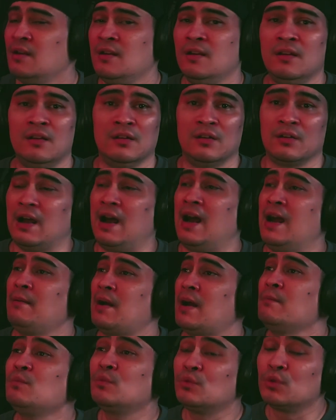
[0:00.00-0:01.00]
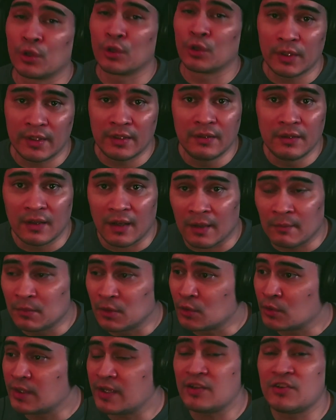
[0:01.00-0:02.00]
look, I'm
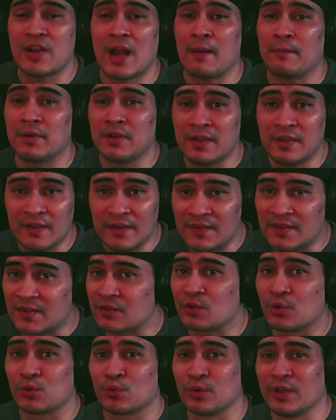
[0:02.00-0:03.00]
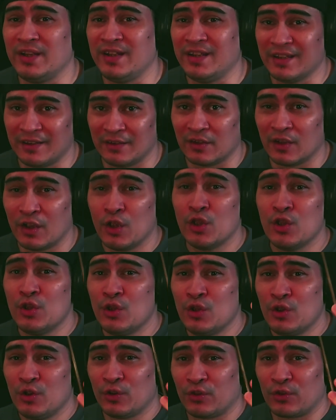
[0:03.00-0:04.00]
learning Japanese and Korean
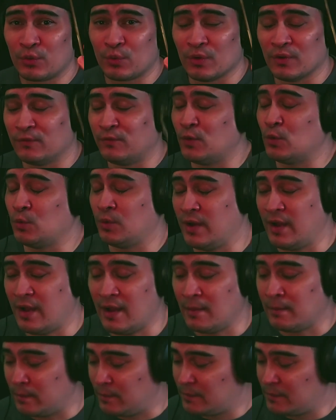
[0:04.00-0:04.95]
through a phone app.